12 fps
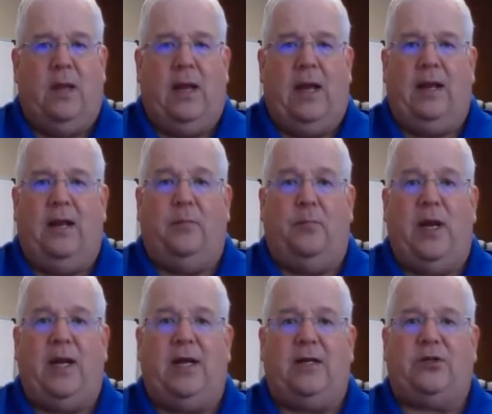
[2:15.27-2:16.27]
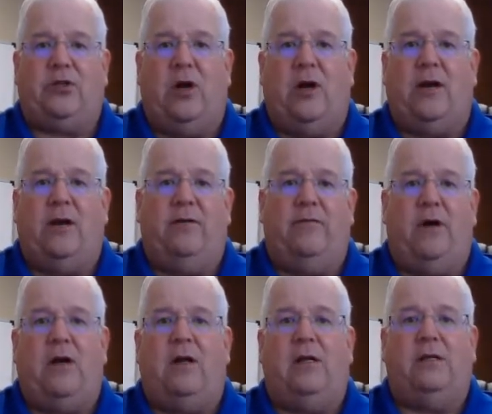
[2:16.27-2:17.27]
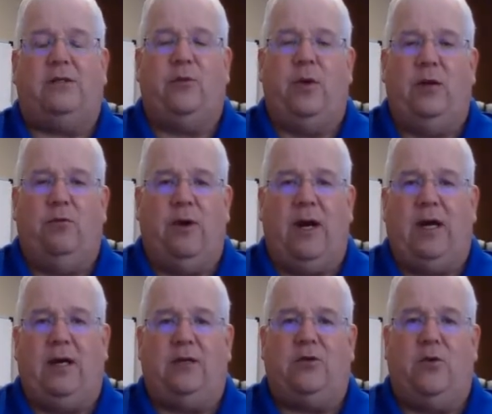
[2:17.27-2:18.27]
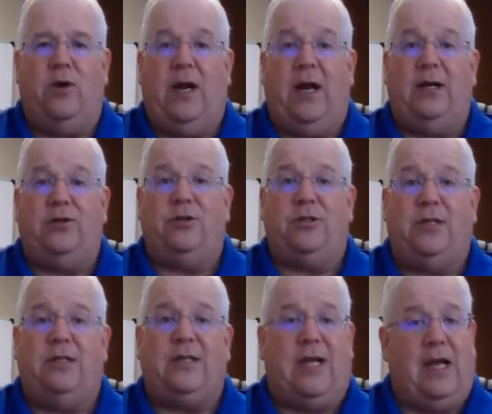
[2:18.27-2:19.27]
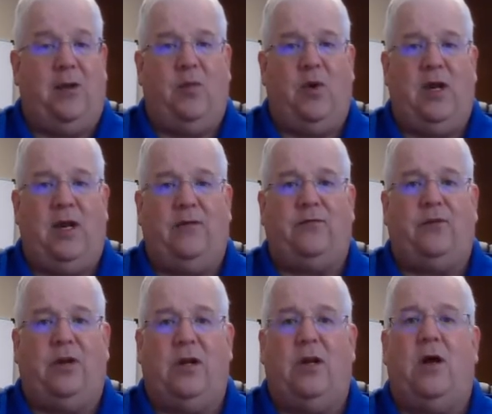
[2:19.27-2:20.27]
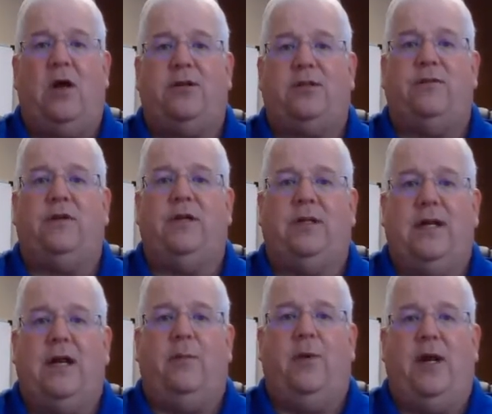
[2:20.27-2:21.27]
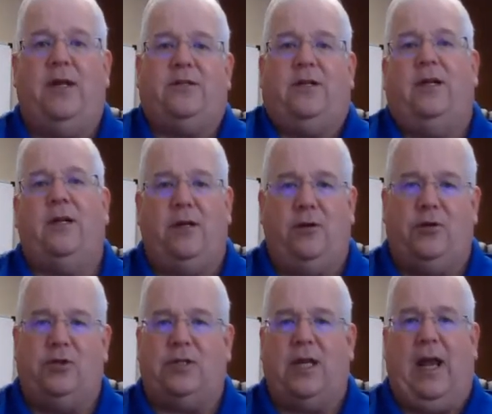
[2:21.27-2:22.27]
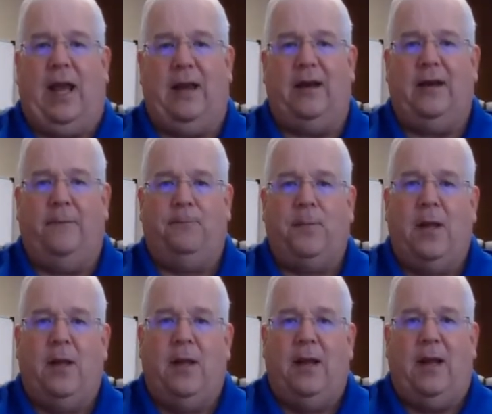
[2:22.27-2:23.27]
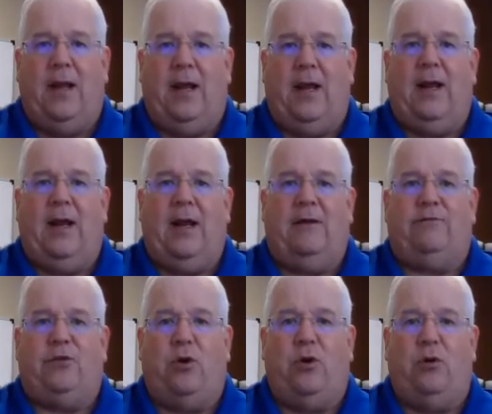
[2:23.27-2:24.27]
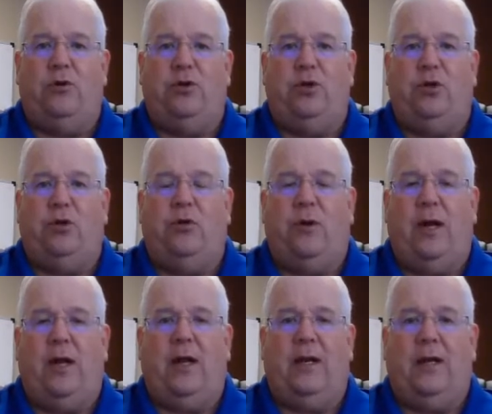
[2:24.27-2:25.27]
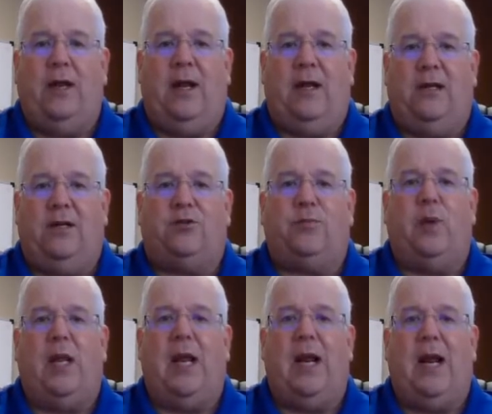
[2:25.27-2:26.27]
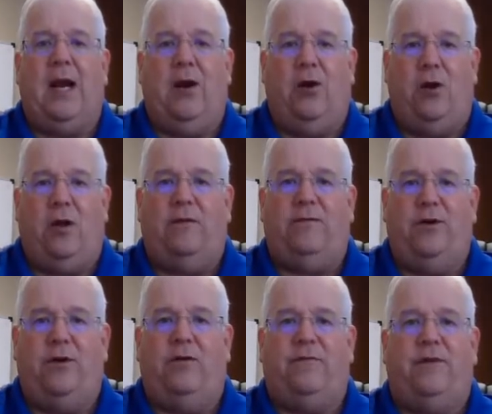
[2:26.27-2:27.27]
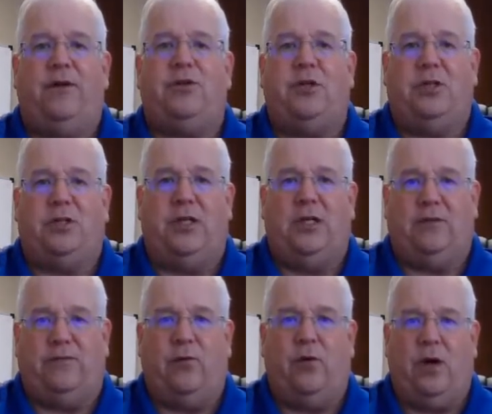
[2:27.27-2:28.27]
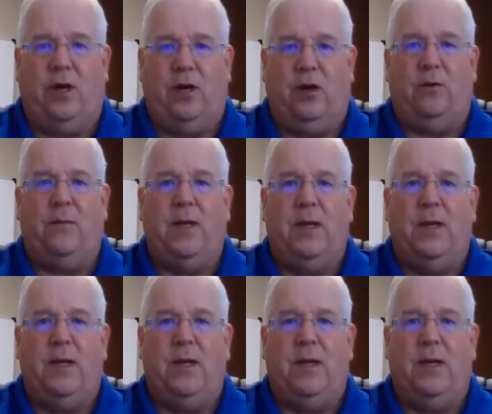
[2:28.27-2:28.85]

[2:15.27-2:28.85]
And the biggest audit of all is when the regulatory agencies came in after the loss of containment incident you just had and have told you and displayed all of your deficiencies for you